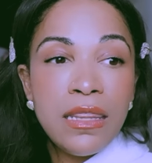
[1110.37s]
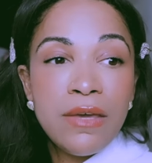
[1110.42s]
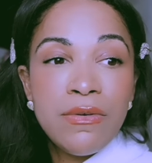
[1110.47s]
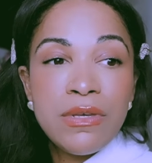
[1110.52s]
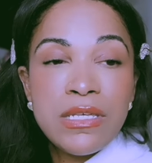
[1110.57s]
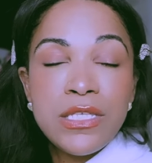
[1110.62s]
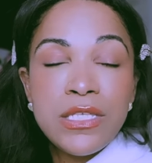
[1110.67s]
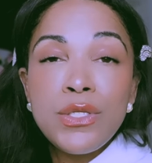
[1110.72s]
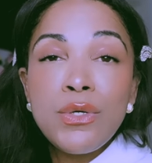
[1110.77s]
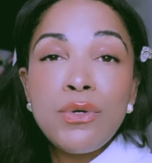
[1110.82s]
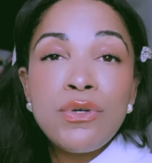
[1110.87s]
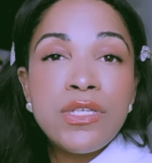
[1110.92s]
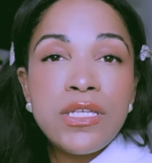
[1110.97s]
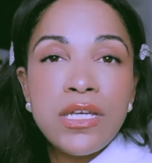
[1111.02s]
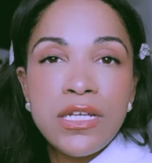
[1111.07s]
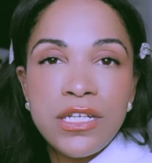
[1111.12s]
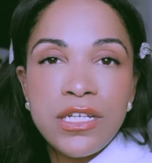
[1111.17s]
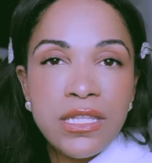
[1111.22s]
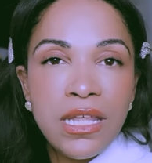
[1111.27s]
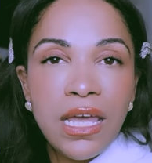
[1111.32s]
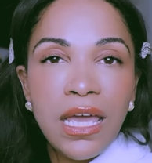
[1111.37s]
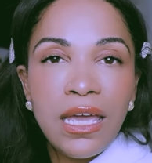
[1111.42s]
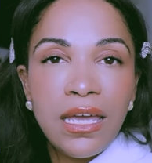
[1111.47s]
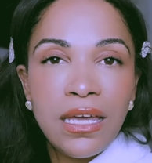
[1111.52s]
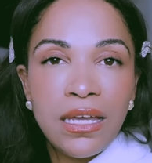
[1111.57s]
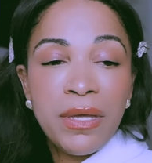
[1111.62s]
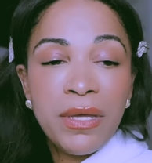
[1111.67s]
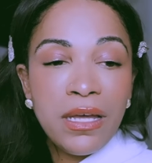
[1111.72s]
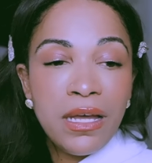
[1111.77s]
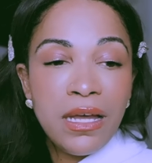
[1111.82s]
There is no such thing,
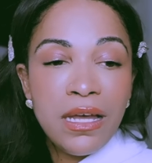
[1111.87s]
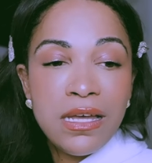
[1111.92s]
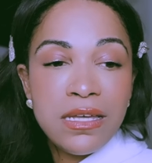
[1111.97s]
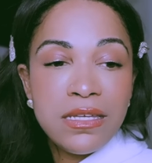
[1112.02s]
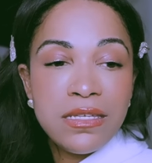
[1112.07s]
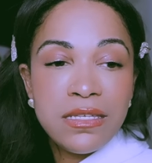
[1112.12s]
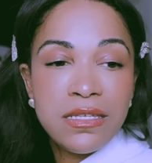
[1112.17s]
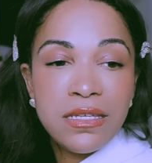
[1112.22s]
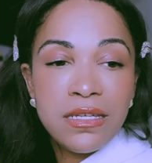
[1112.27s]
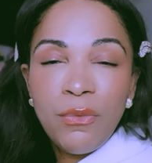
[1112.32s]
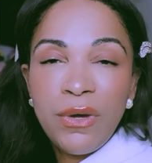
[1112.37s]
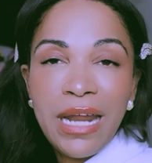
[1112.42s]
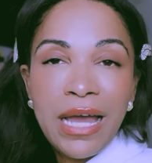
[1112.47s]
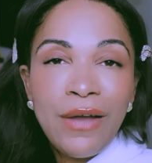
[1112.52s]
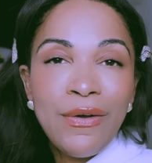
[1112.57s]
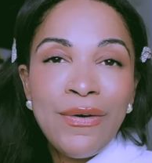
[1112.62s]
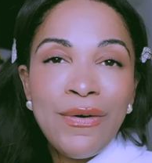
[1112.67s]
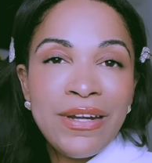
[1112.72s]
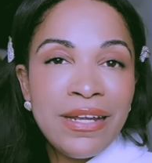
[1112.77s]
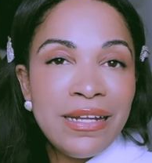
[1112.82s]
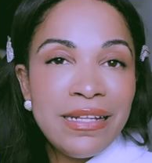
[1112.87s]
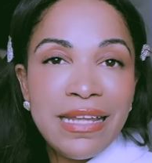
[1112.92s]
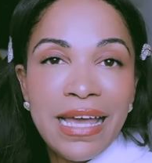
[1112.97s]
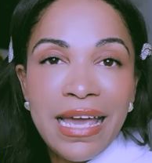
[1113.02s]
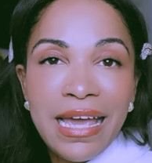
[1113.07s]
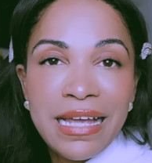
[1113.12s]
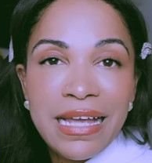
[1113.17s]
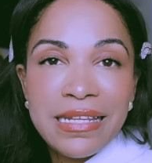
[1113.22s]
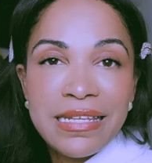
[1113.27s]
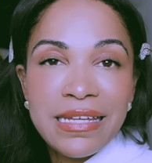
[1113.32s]
because when I go on a
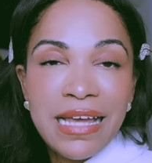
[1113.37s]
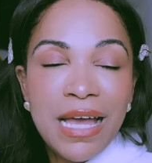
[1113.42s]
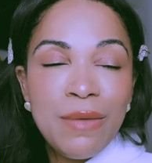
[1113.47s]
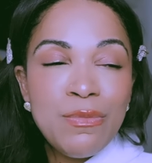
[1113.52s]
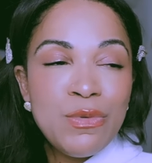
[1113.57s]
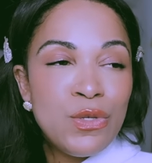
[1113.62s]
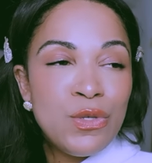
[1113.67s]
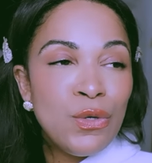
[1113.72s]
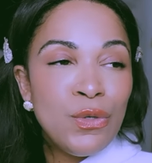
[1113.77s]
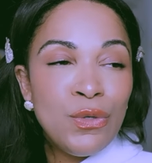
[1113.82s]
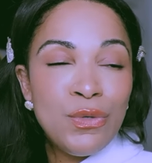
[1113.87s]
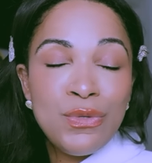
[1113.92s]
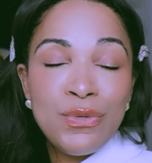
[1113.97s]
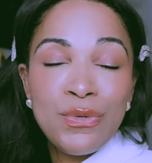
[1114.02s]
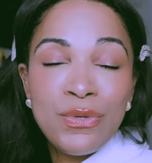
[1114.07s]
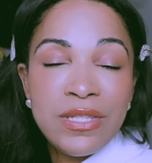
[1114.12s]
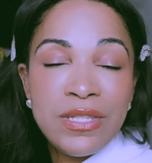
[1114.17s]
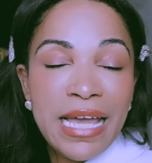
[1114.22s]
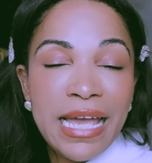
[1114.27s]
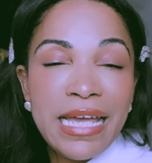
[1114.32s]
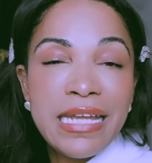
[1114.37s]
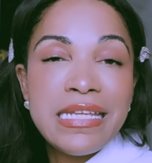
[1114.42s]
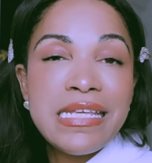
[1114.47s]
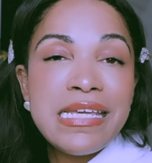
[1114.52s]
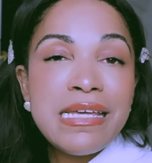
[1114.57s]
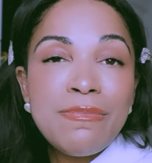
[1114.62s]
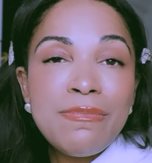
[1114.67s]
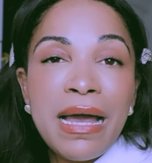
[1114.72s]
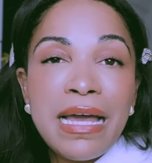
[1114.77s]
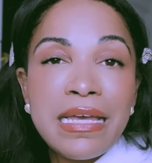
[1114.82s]
date, I'm so used to
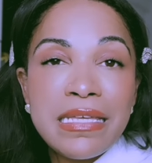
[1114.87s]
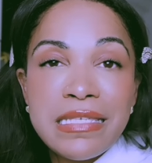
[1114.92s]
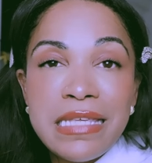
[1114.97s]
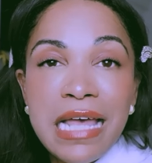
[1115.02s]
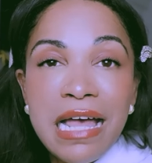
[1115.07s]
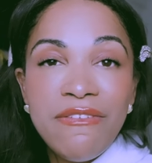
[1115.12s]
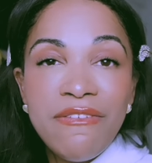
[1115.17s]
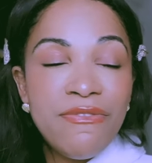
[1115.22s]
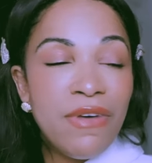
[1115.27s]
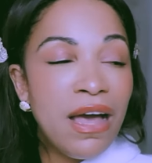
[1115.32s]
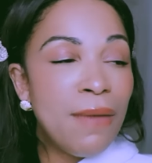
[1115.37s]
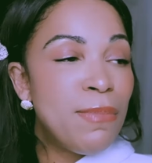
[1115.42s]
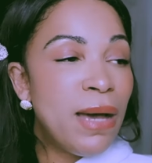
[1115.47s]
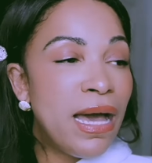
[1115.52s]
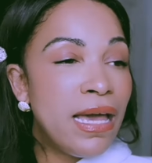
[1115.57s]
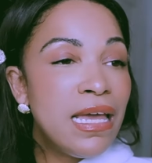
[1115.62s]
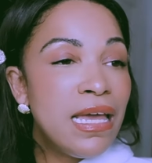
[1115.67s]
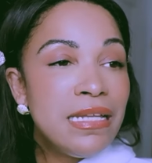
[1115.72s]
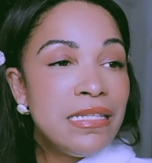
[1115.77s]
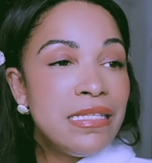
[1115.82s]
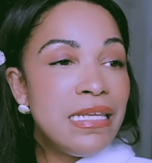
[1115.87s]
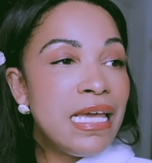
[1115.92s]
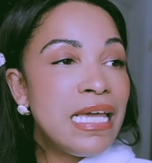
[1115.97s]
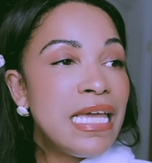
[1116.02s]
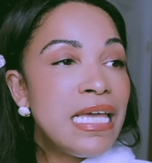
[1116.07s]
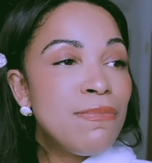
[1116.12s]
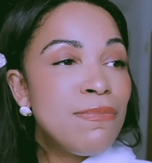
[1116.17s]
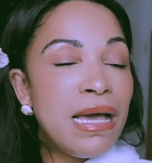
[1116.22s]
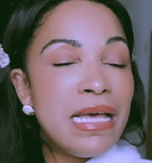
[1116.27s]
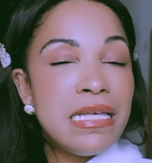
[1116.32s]
dating myself by
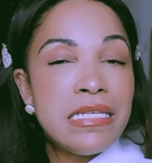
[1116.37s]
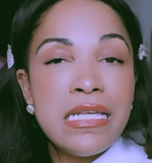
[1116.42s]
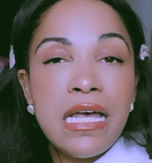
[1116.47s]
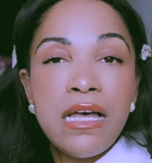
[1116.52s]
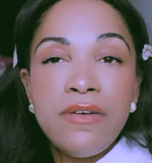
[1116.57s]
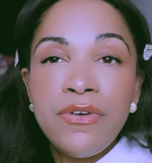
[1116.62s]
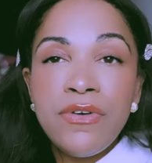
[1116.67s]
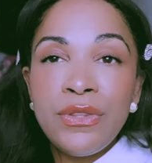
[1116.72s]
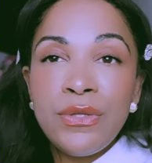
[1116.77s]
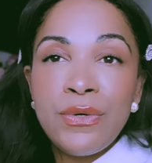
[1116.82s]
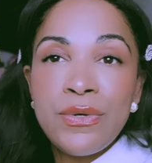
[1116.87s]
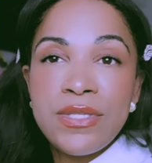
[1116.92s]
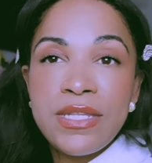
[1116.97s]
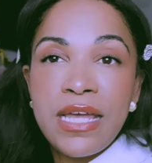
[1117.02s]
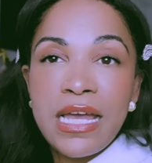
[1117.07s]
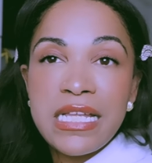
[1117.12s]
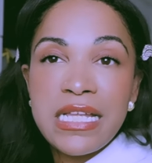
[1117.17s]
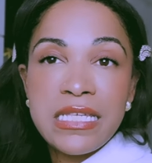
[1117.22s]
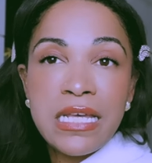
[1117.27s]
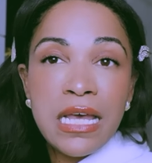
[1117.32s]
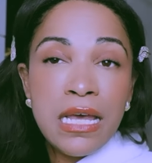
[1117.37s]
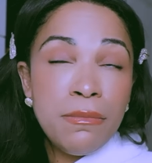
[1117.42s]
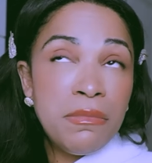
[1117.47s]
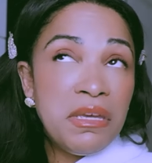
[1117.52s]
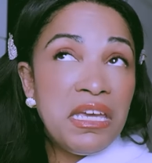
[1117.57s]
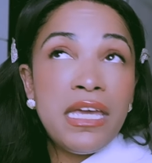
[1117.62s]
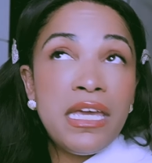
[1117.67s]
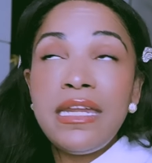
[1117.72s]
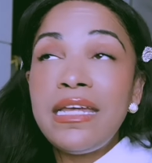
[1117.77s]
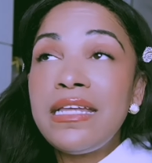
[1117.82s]
taking myself on those dates,
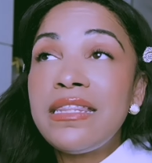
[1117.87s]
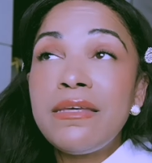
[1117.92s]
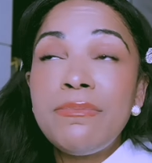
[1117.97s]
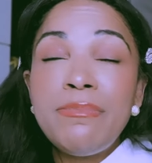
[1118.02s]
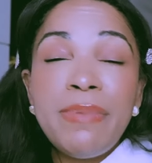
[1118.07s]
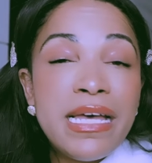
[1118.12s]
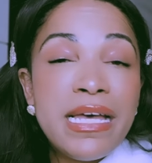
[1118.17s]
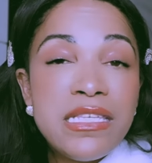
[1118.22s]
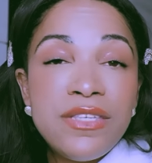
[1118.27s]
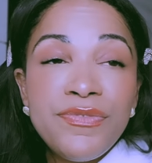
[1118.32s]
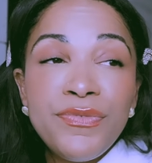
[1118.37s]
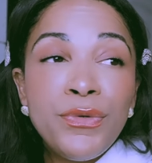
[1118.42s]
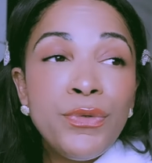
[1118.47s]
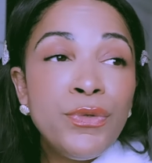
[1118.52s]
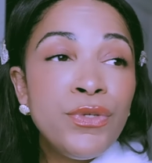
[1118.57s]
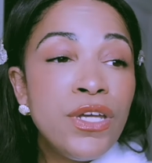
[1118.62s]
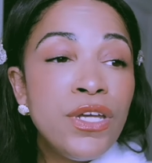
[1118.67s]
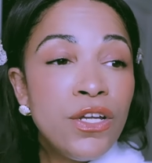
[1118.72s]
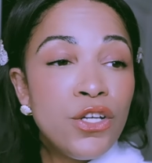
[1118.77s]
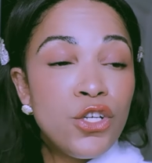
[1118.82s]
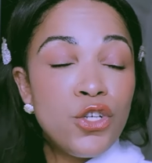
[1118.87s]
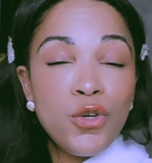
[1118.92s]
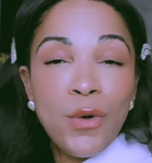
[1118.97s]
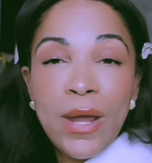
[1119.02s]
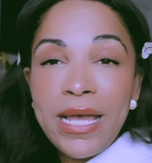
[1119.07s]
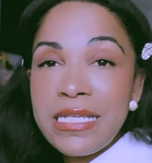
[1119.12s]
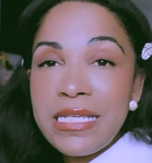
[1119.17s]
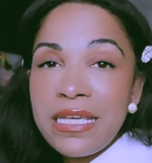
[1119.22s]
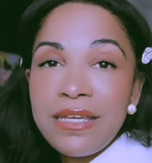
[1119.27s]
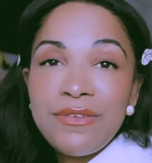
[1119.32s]
eating the best food,
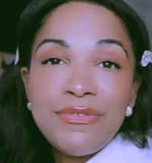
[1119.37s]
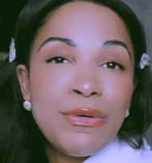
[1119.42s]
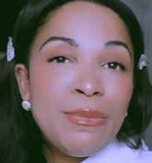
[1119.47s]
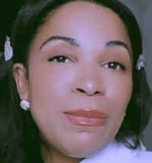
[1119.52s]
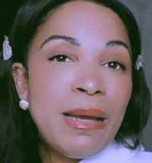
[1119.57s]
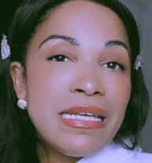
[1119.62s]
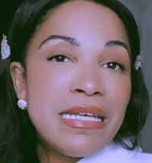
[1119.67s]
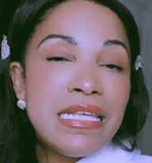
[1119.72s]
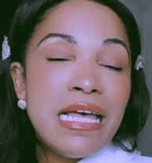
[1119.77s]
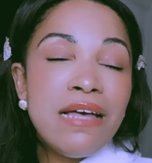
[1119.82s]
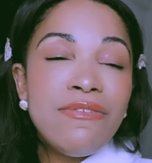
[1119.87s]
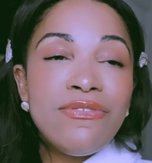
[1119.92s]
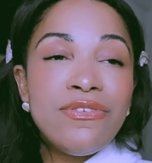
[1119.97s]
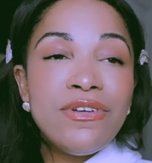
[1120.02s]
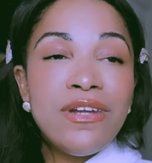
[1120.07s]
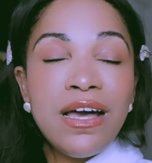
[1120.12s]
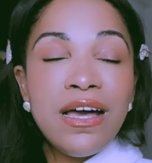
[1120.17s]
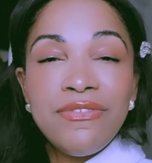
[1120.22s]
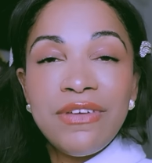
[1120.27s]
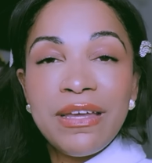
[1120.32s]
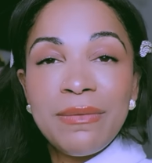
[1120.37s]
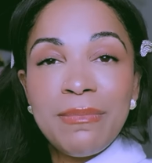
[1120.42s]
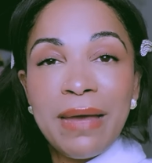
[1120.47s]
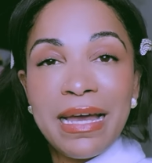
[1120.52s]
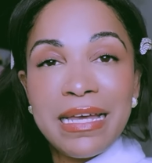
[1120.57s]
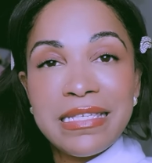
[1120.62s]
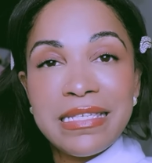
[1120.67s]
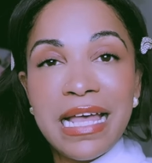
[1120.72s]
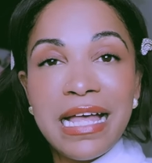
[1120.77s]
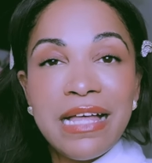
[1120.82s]
dressing for myself, loving
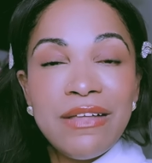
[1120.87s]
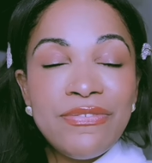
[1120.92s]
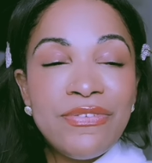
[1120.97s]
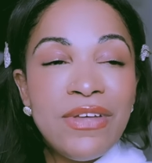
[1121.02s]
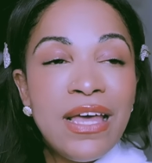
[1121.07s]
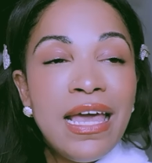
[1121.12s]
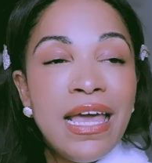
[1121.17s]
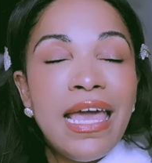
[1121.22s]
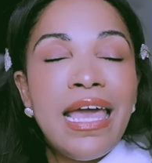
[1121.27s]
myself,